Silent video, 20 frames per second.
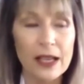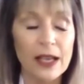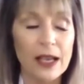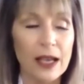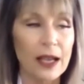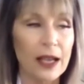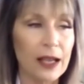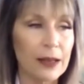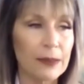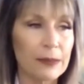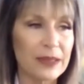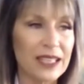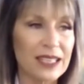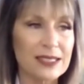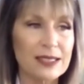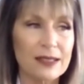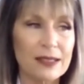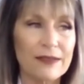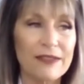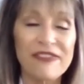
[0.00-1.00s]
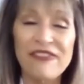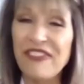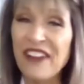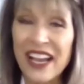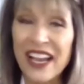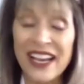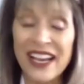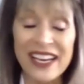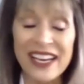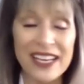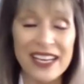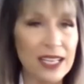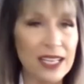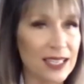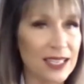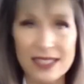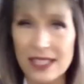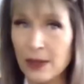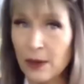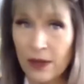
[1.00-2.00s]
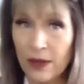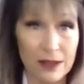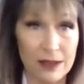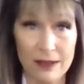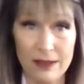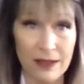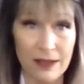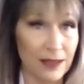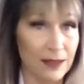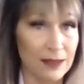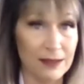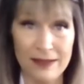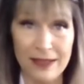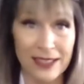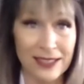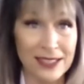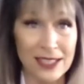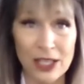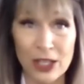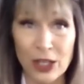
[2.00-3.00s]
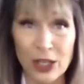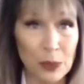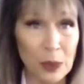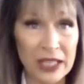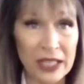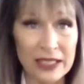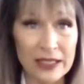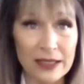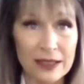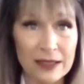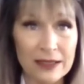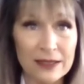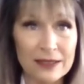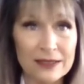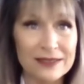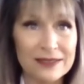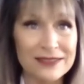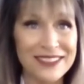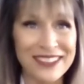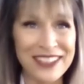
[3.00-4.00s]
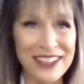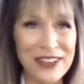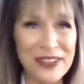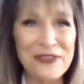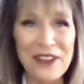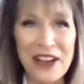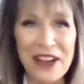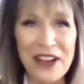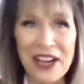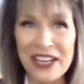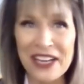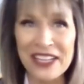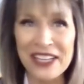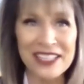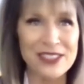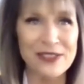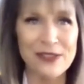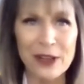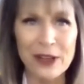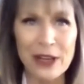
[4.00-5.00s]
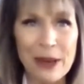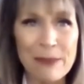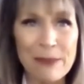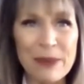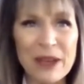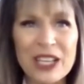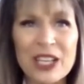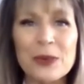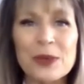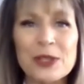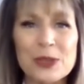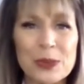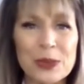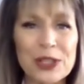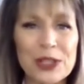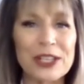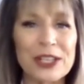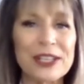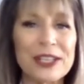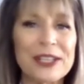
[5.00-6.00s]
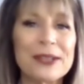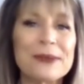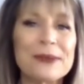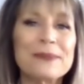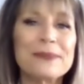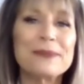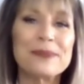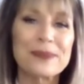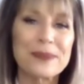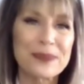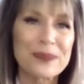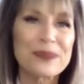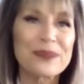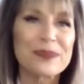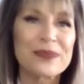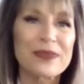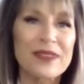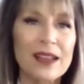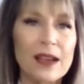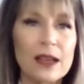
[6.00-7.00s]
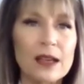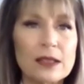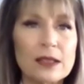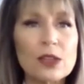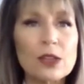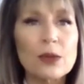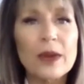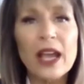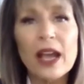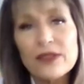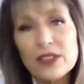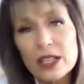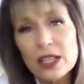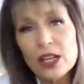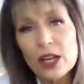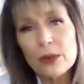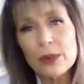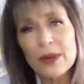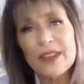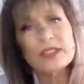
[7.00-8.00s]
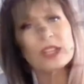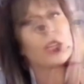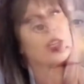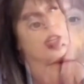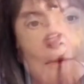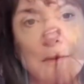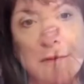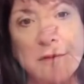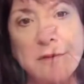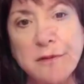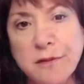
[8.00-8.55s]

uh, because fine isn't, isn't a good one. You know, fine is a very ambiguous word. So we have to, you know, we have to learn how to get